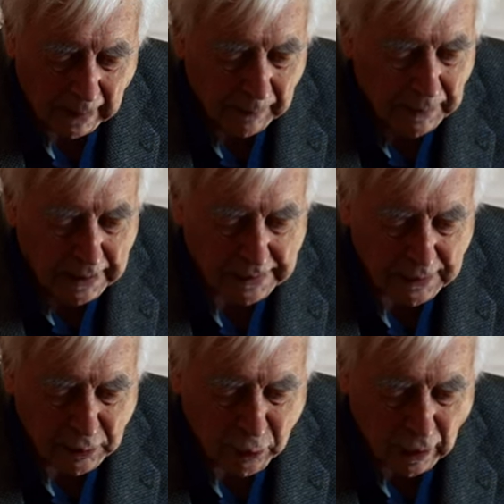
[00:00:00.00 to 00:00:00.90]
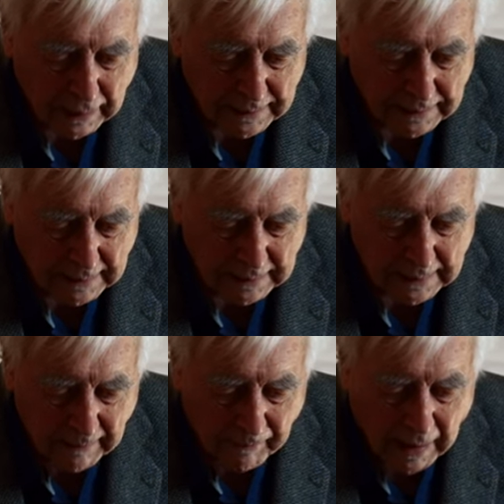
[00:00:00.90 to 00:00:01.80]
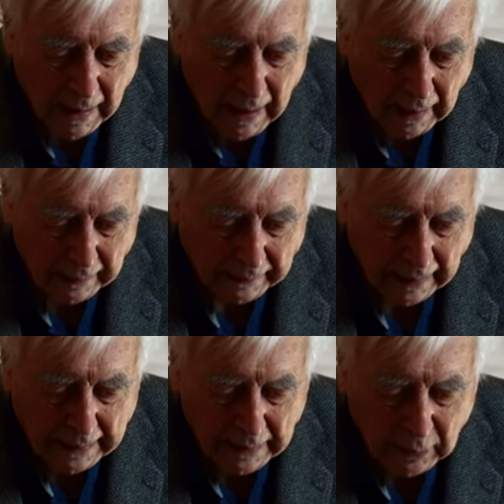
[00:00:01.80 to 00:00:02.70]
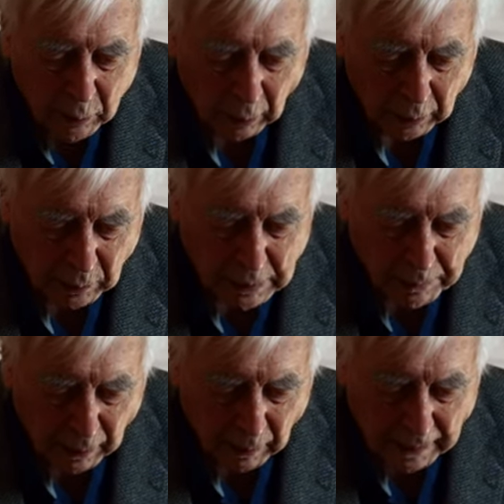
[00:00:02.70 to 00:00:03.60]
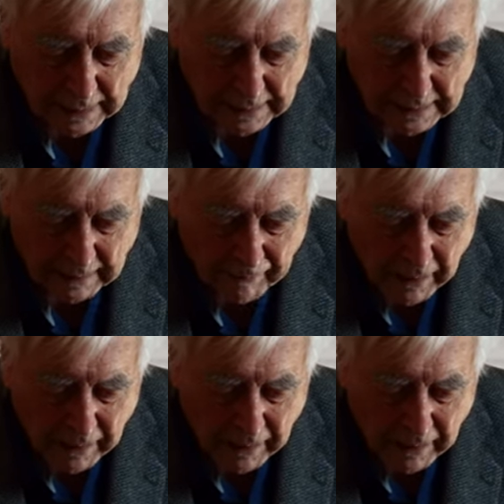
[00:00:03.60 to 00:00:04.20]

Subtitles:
administered justice, and gained what was promised,